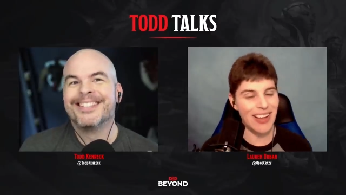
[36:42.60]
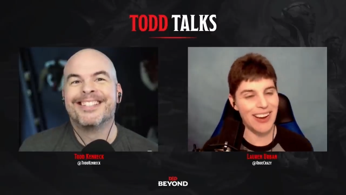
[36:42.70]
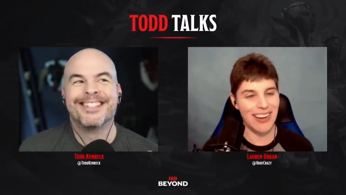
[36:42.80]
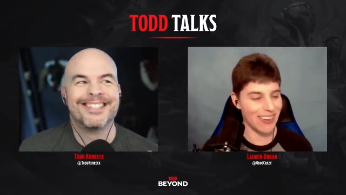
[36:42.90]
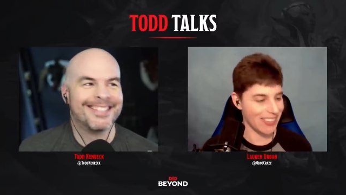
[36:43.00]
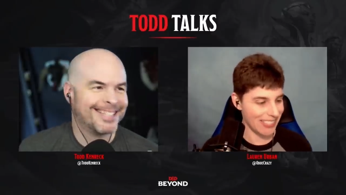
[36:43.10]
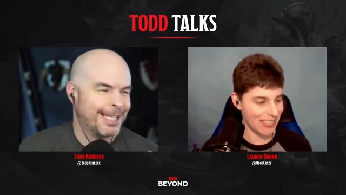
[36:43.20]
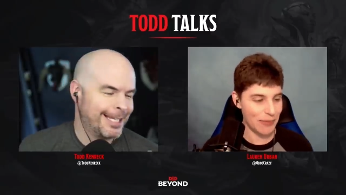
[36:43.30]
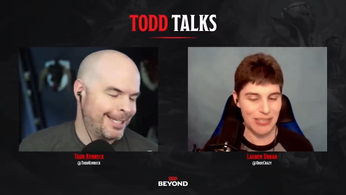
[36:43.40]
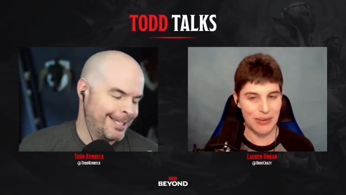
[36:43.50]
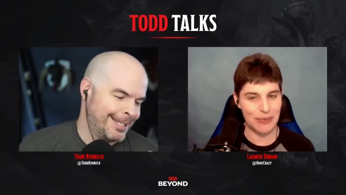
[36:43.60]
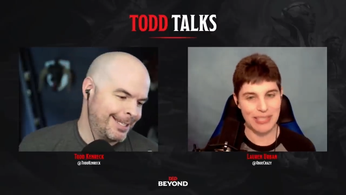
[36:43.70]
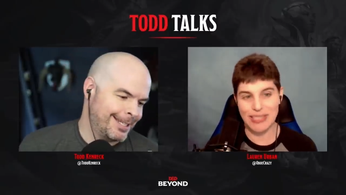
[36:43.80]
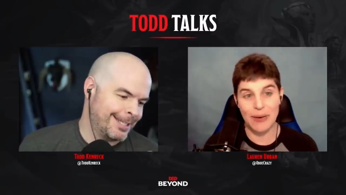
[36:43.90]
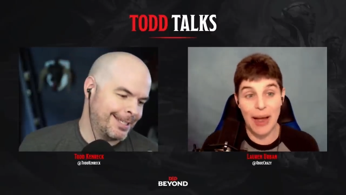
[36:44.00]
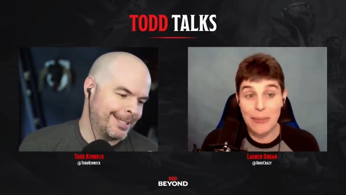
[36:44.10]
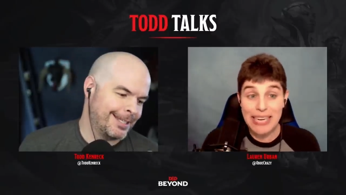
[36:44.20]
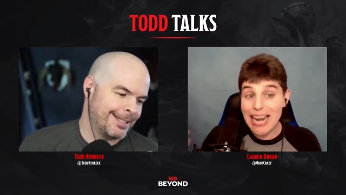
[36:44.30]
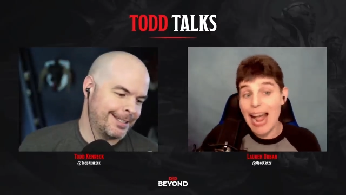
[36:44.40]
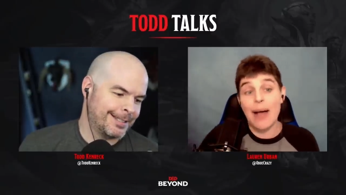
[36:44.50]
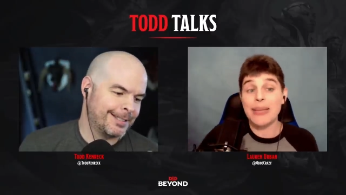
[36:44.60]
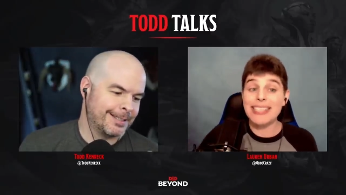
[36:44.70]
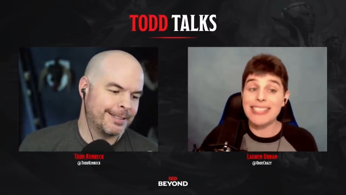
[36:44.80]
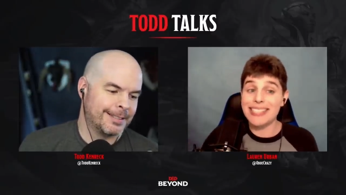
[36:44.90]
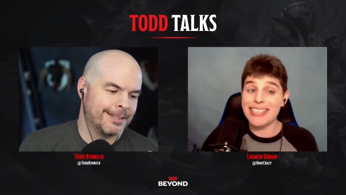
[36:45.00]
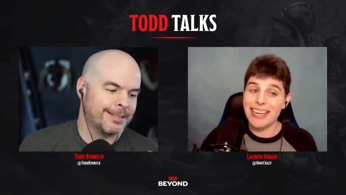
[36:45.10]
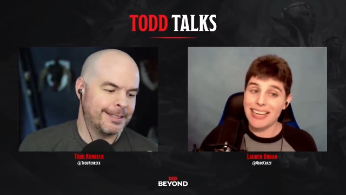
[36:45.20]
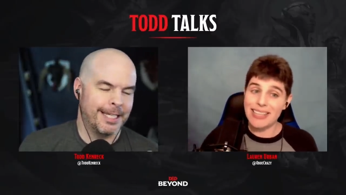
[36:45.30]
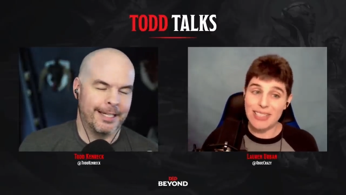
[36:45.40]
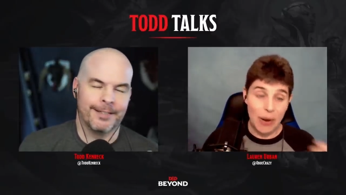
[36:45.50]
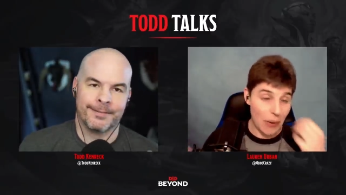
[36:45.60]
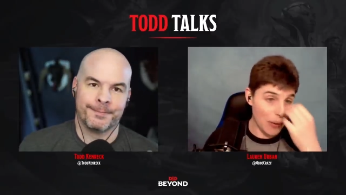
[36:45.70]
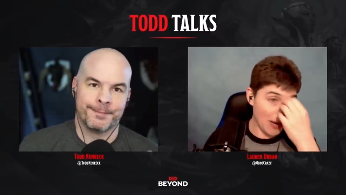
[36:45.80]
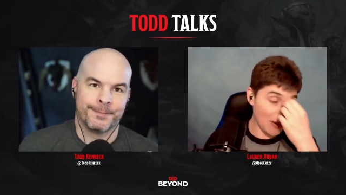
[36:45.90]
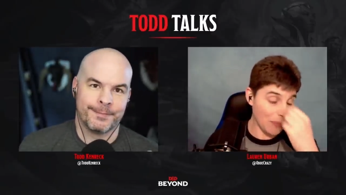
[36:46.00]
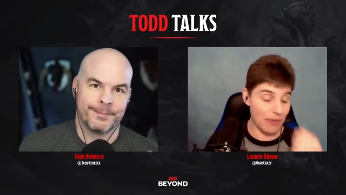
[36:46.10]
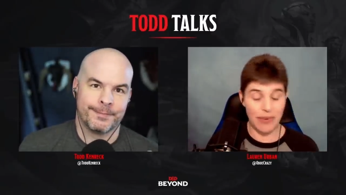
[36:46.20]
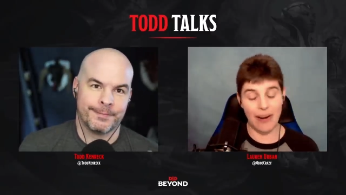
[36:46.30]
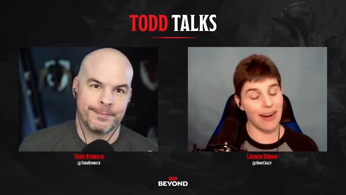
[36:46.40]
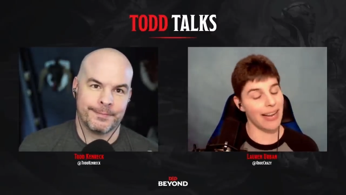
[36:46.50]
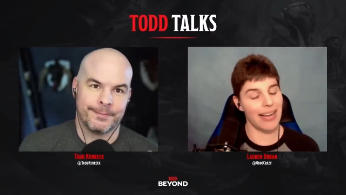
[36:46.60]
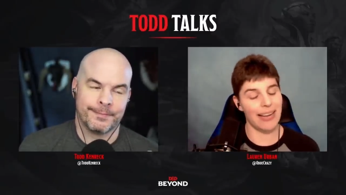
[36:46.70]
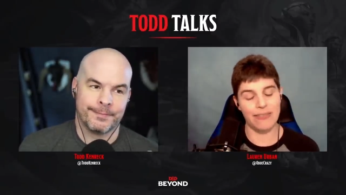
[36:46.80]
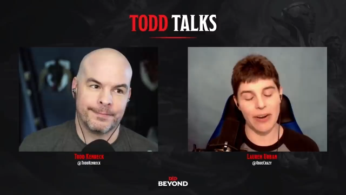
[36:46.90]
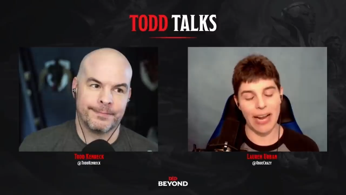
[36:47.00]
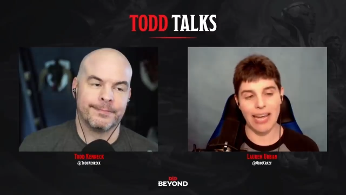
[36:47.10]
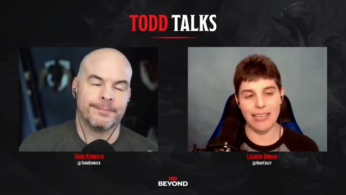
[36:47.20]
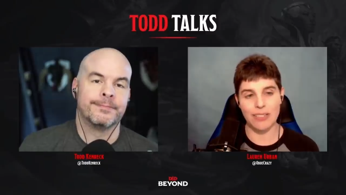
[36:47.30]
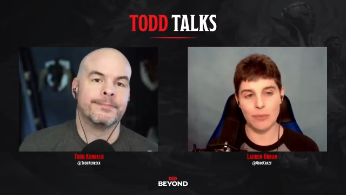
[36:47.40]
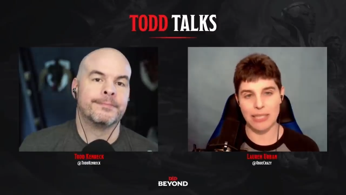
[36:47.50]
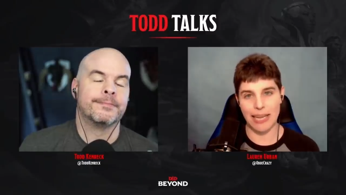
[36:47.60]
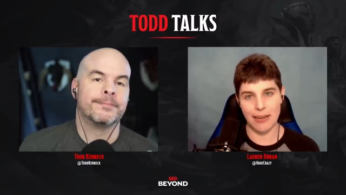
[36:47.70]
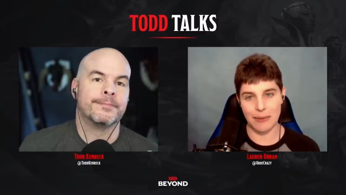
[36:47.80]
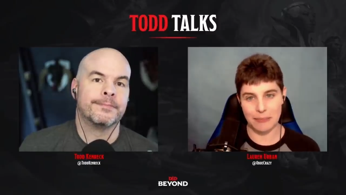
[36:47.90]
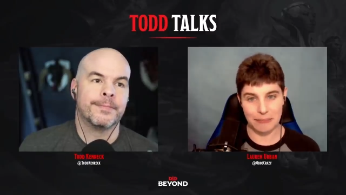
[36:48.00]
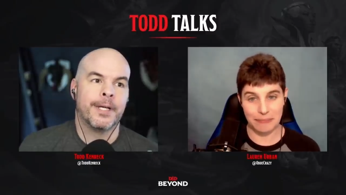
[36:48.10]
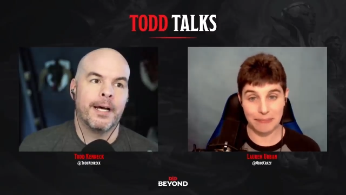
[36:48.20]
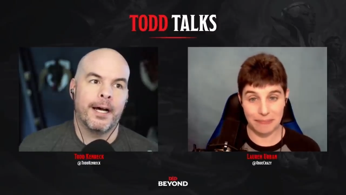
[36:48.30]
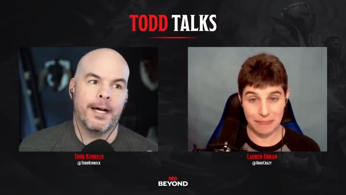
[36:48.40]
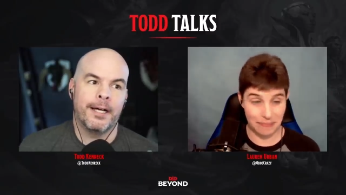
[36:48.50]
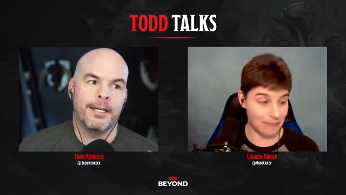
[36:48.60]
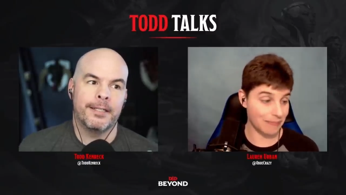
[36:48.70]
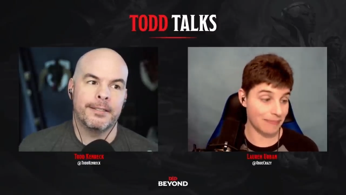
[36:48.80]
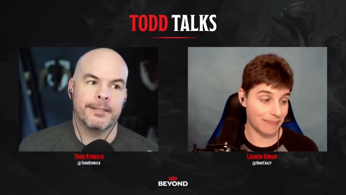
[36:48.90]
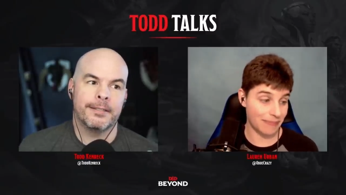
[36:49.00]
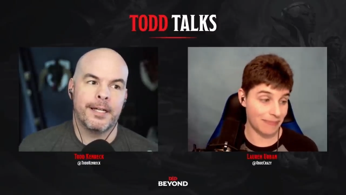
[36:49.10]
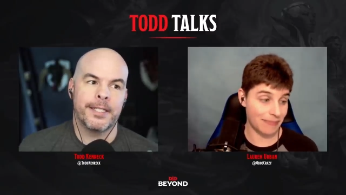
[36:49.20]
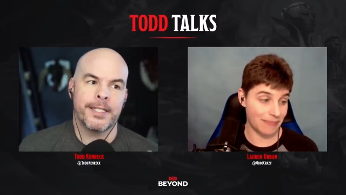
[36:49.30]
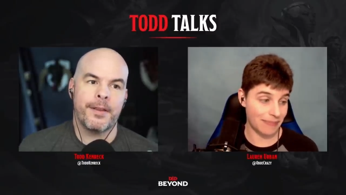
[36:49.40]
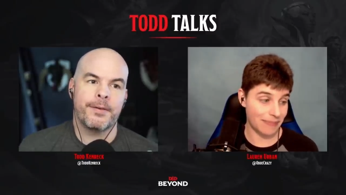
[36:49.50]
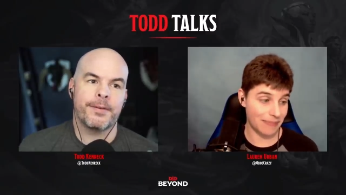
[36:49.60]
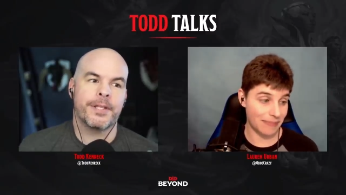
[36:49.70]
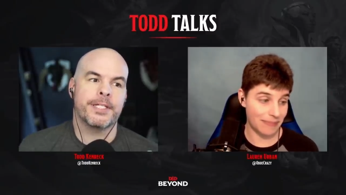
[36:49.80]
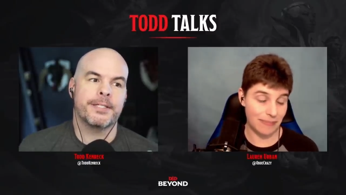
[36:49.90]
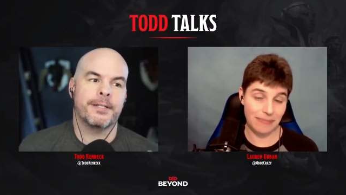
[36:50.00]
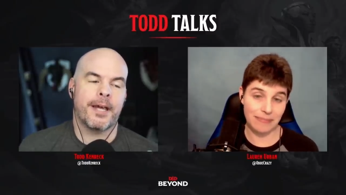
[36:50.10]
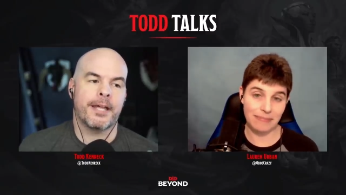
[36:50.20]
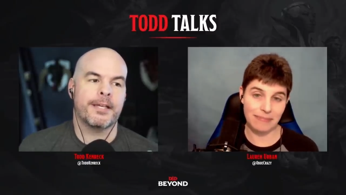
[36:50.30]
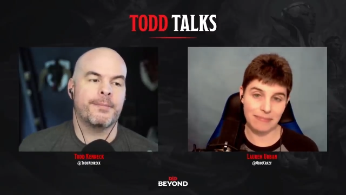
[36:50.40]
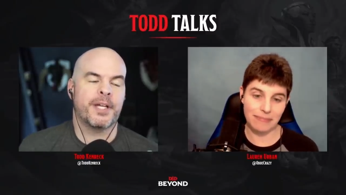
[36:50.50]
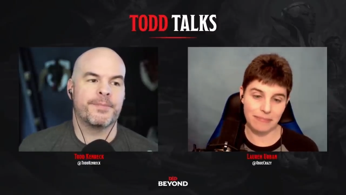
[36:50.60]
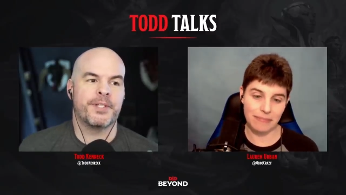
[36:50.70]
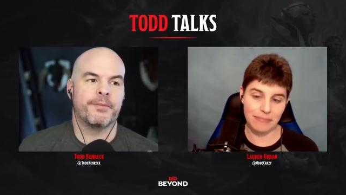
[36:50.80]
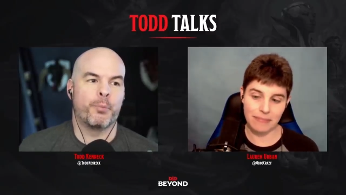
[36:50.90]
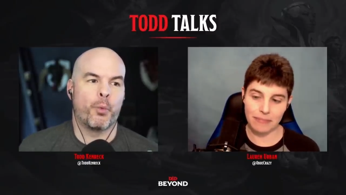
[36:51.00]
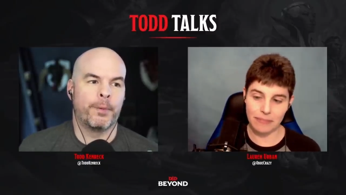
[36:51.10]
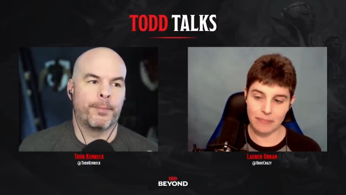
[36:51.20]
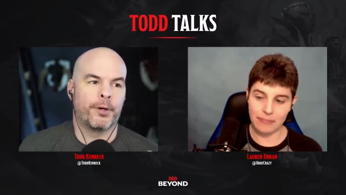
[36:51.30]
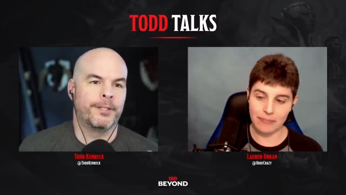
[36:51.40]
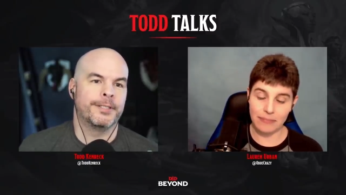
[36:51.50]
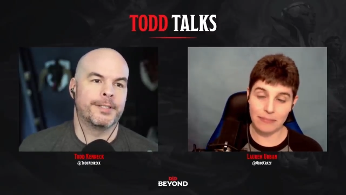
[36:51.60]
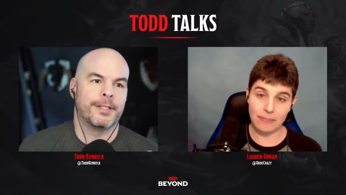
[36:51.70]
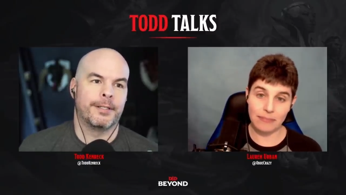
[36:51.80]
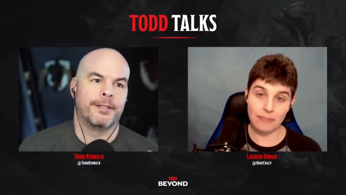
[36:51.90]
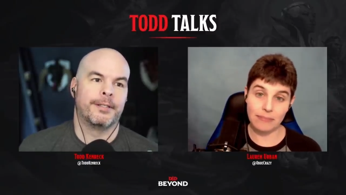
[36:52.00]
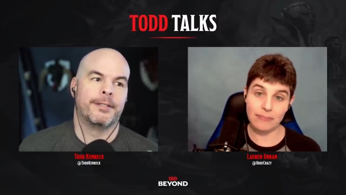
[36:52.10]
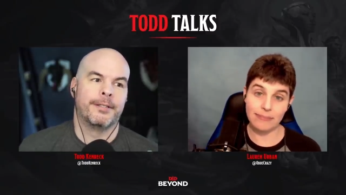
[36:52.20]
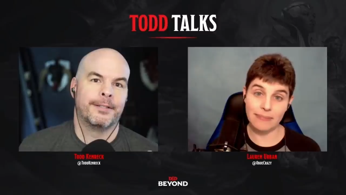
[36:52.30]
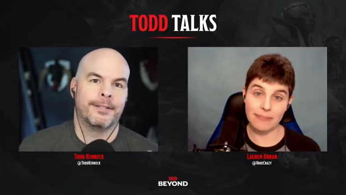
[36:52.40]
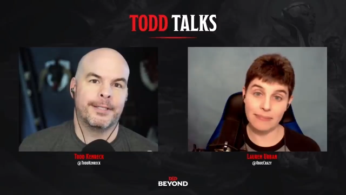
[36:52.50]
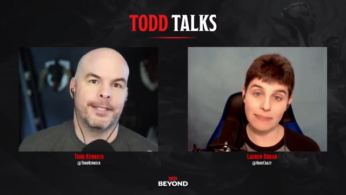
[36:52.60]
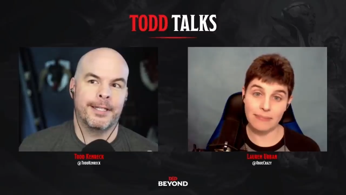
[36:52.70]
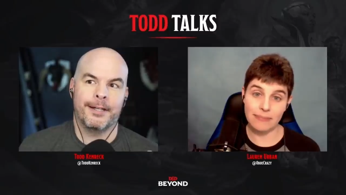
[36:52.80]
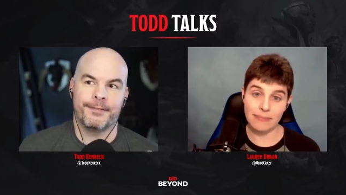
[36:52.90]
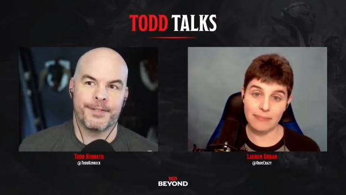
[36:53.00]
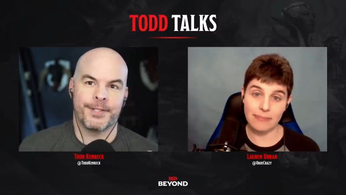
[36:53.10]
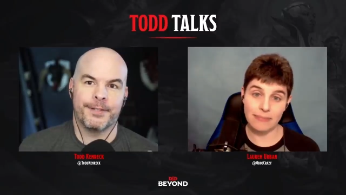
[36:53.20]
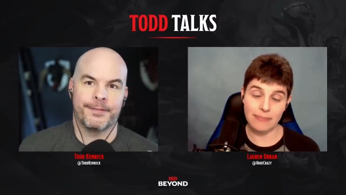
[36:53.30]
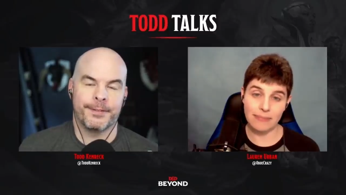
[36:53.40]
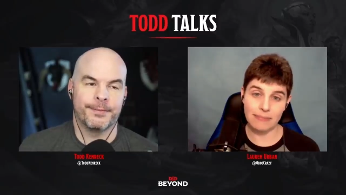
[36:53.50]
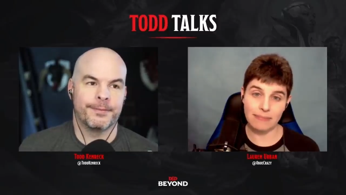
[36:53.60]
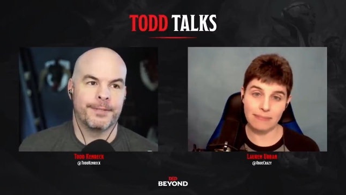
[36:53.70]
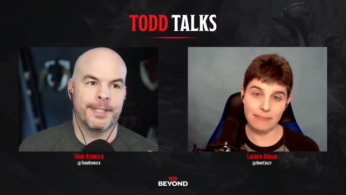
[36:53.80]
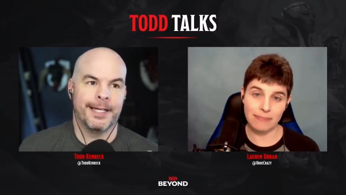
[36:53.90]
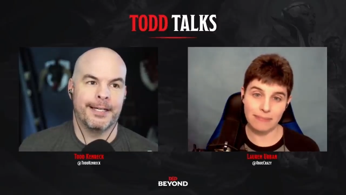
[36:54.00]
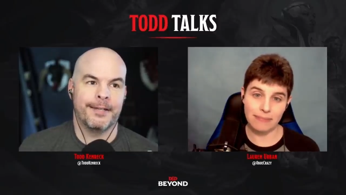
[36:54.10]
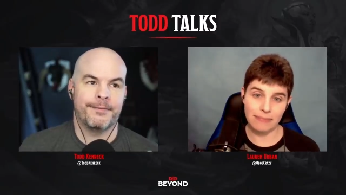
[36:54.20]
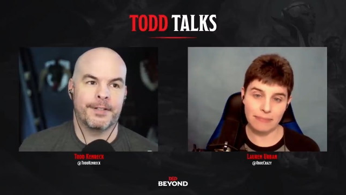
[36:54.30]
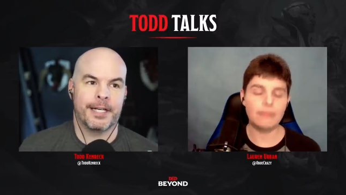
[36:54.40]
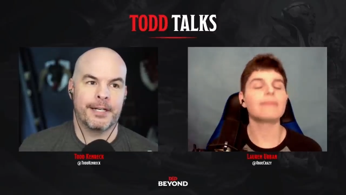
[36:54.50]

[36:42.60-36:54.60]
Speaker 1: of his audio until someone told me. So, I mean, it happens. Yeah. So it could be very, a very honest mistake.
Speaker 2: Uh, another thing, I think it becomes even more important. Get off your cell phone. Uh, if your